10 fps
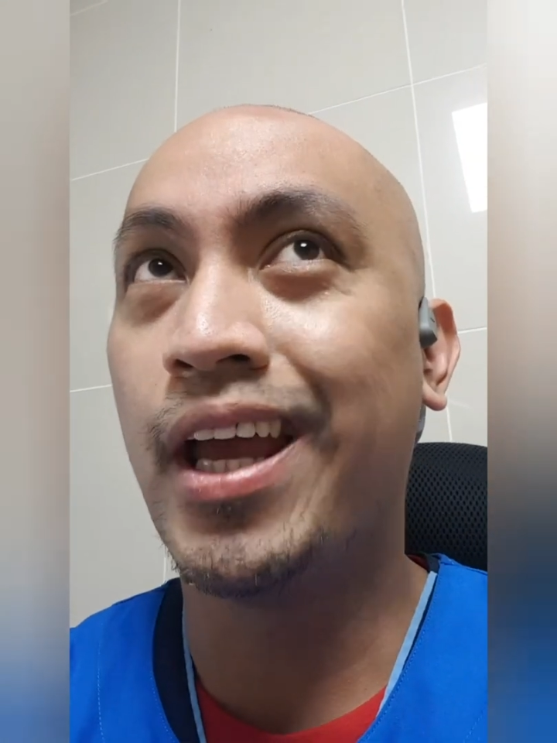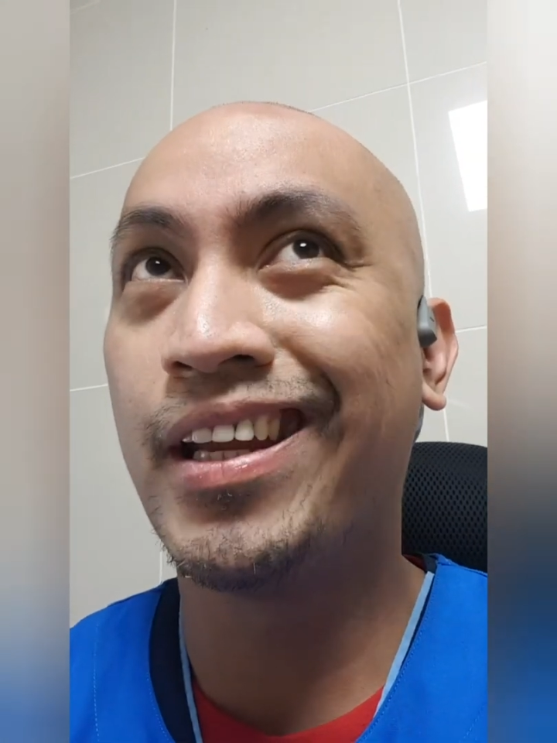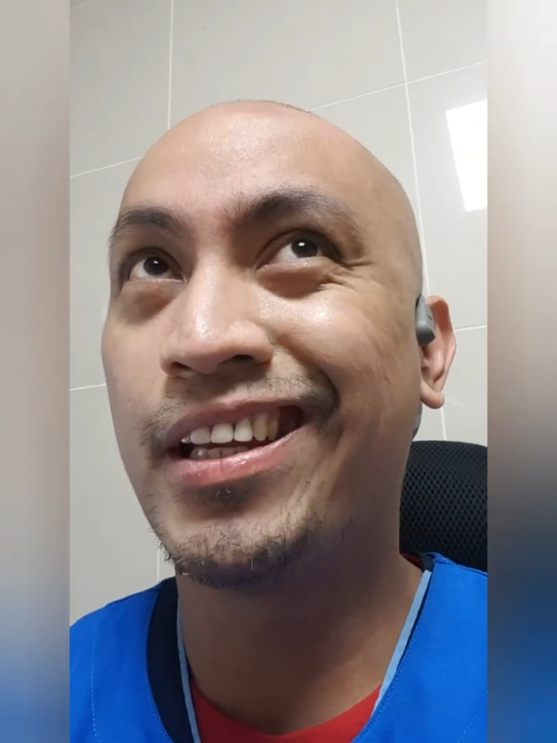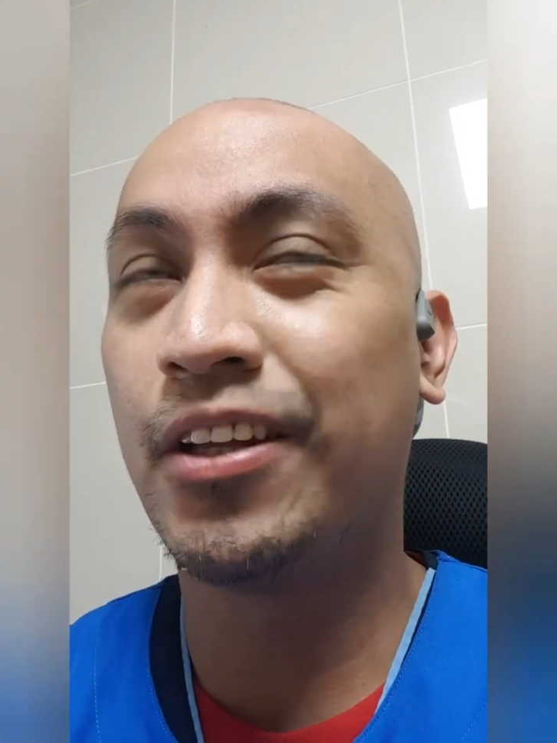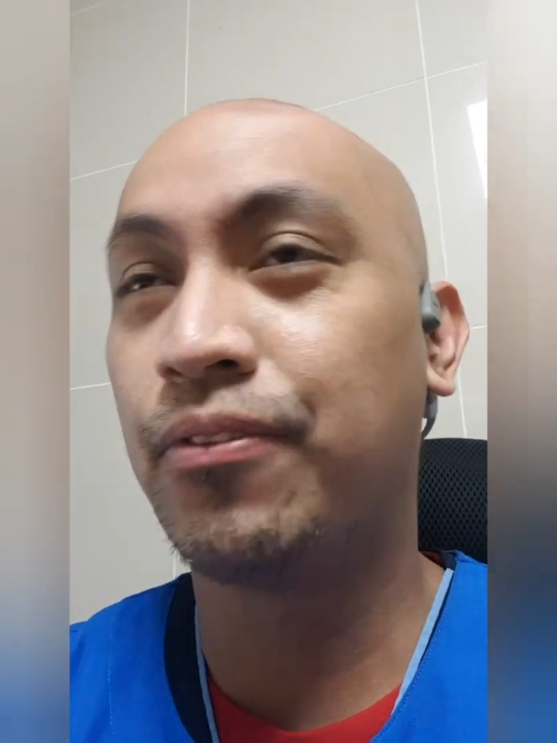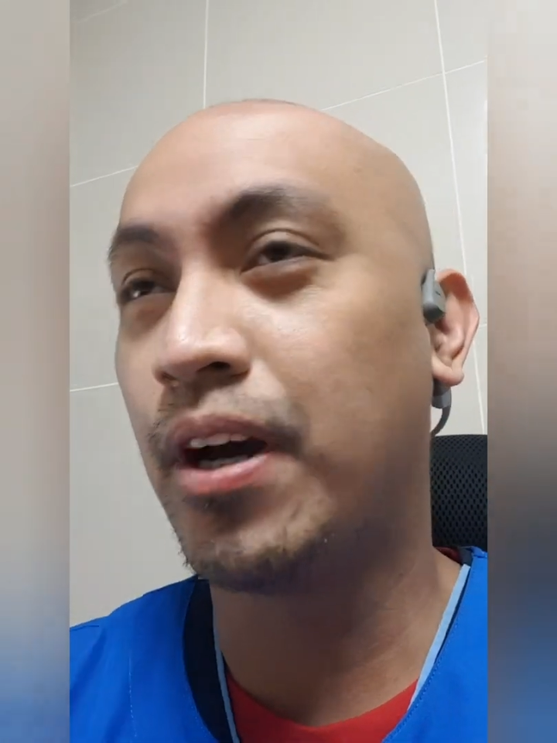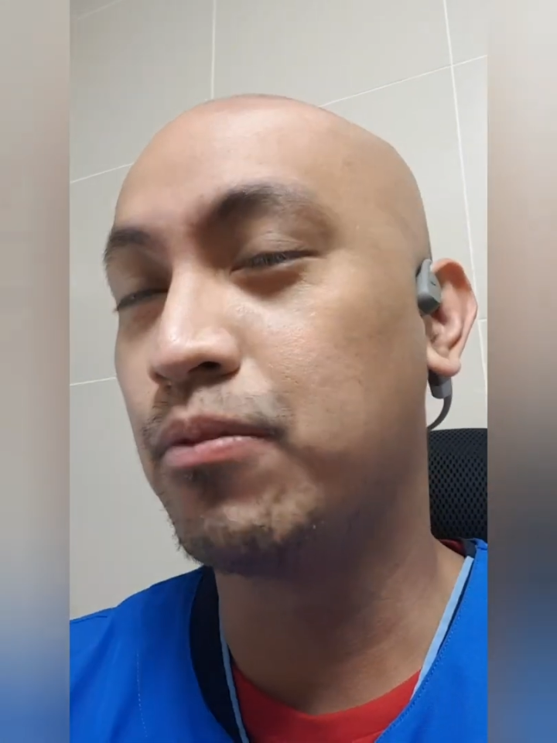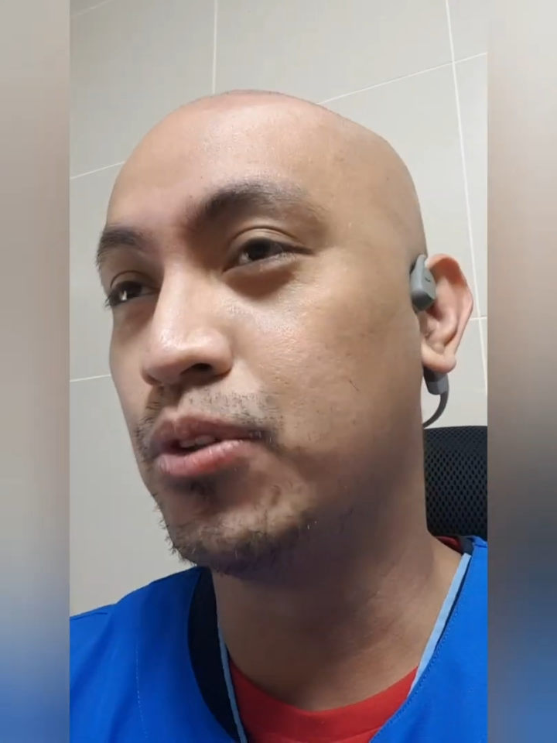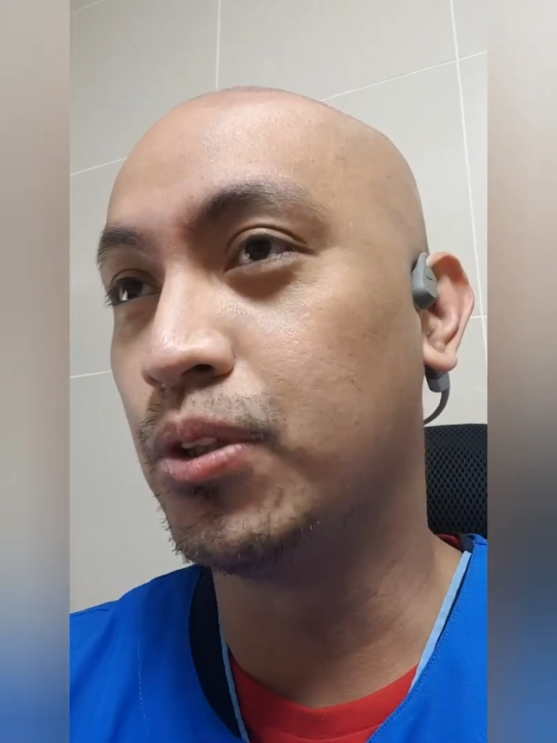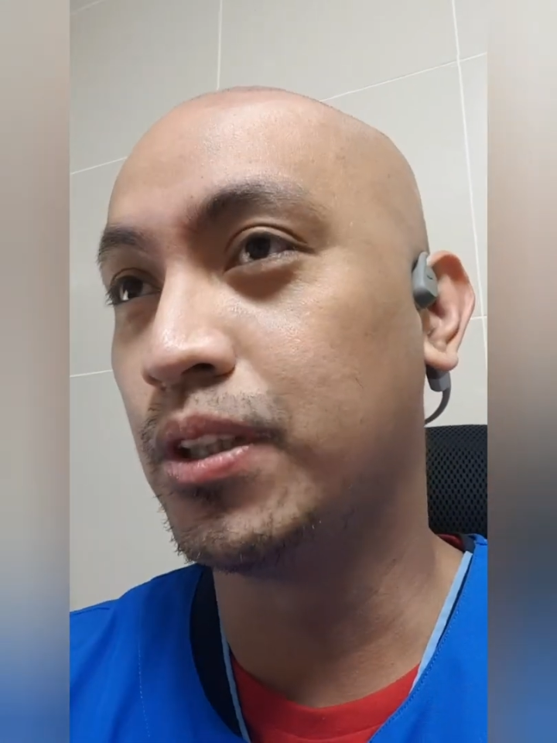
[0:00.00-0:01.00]

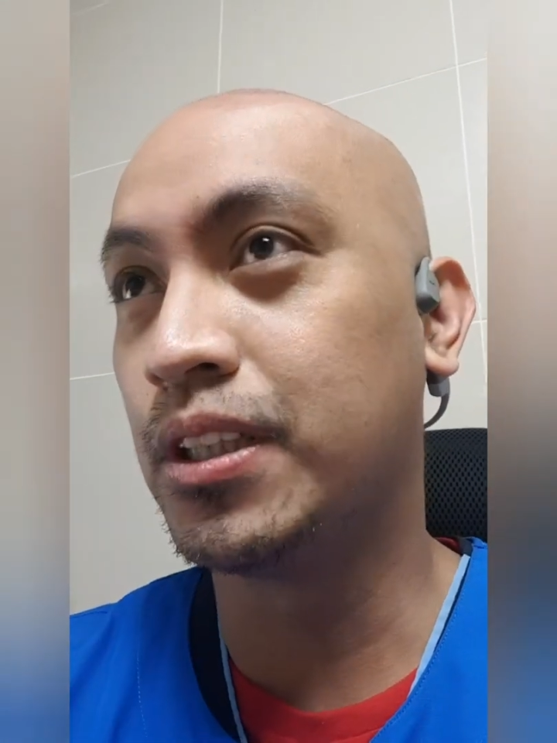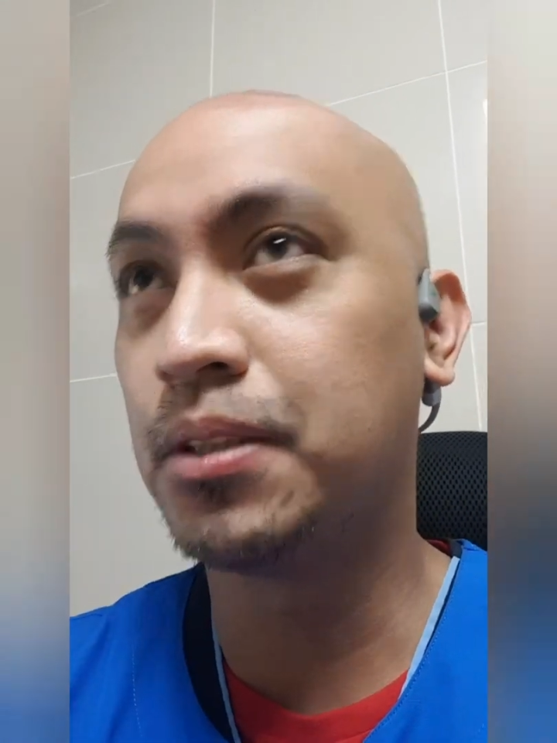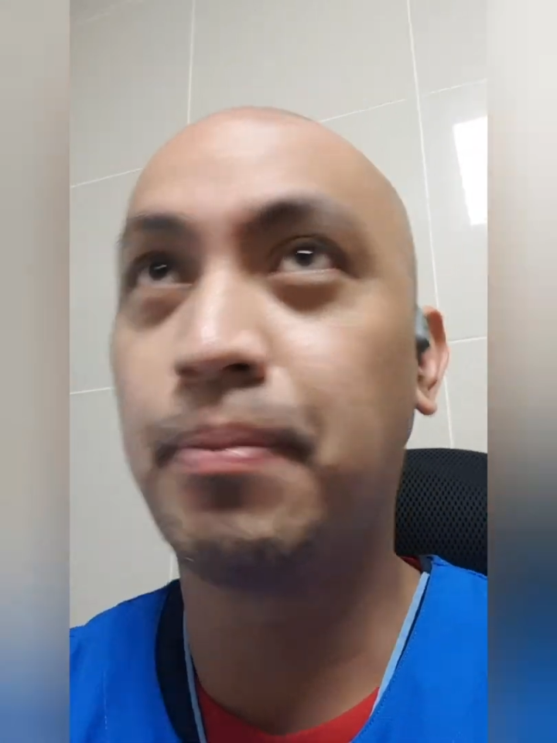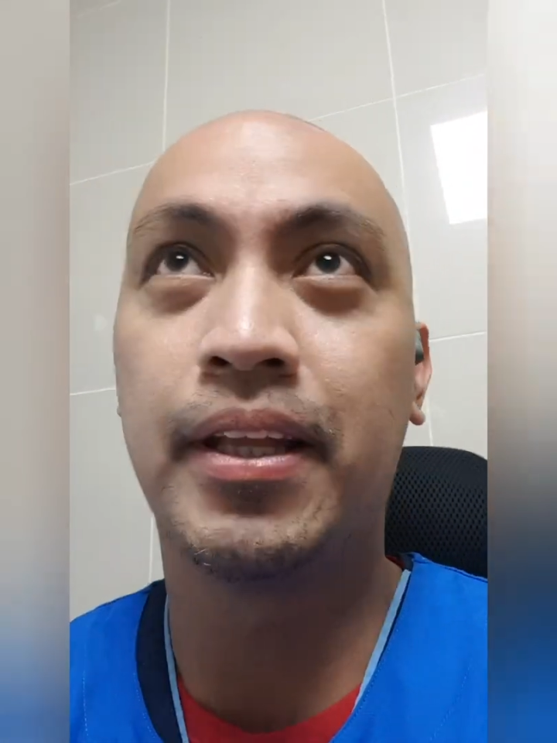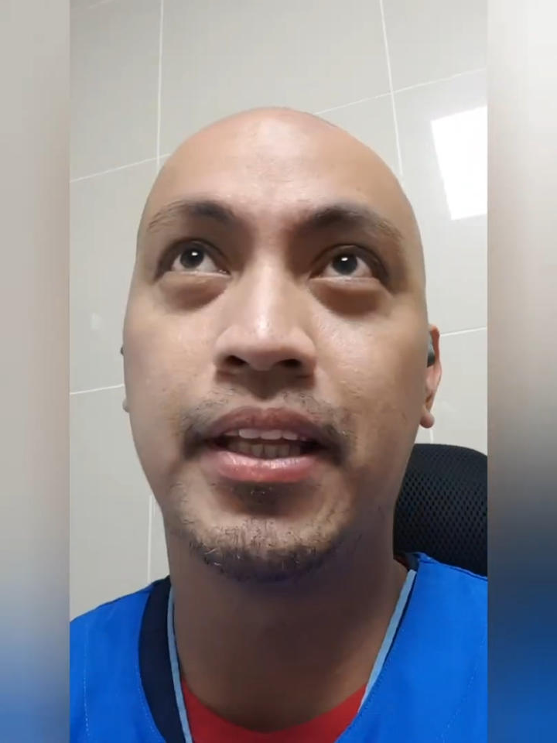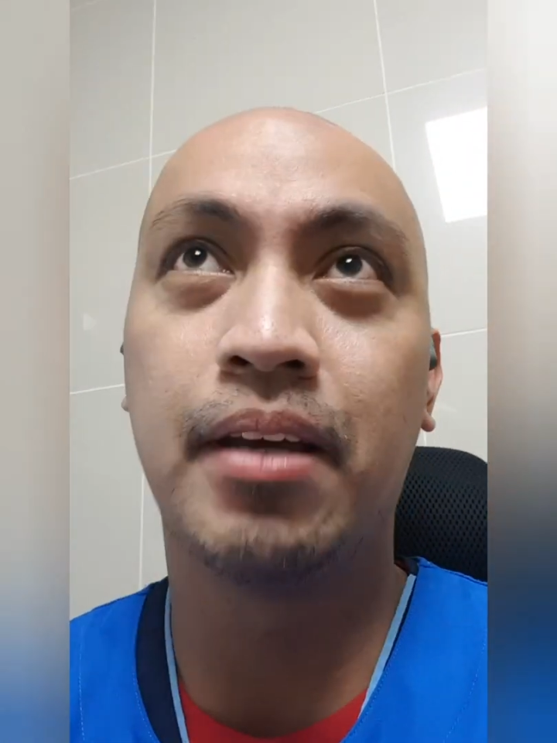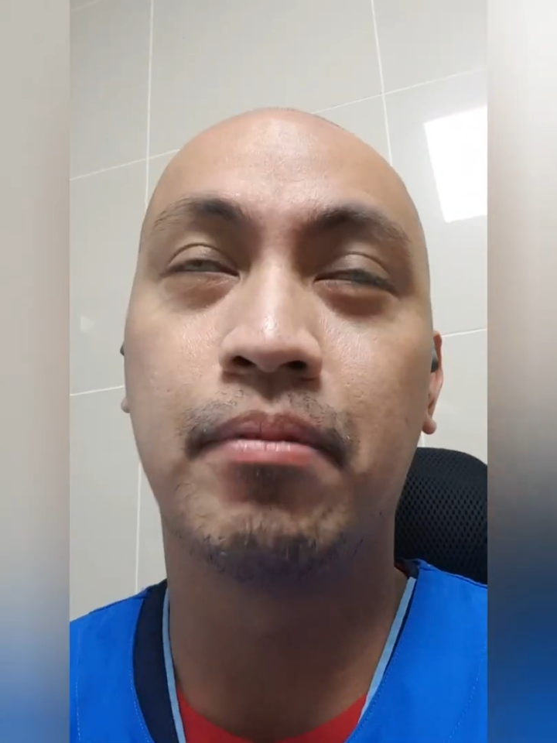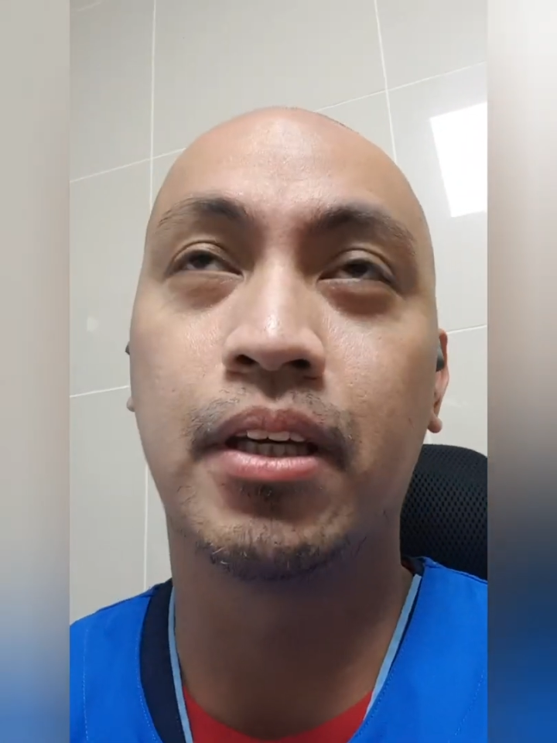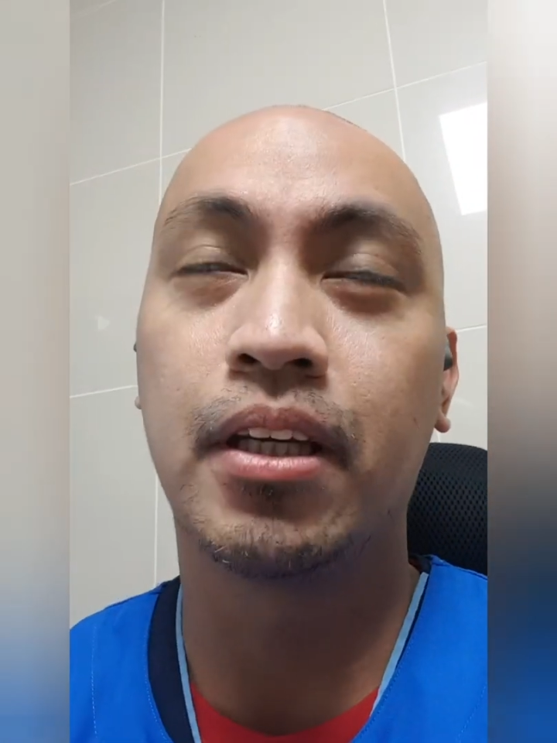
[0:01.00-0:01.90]
N95 during this pandemic.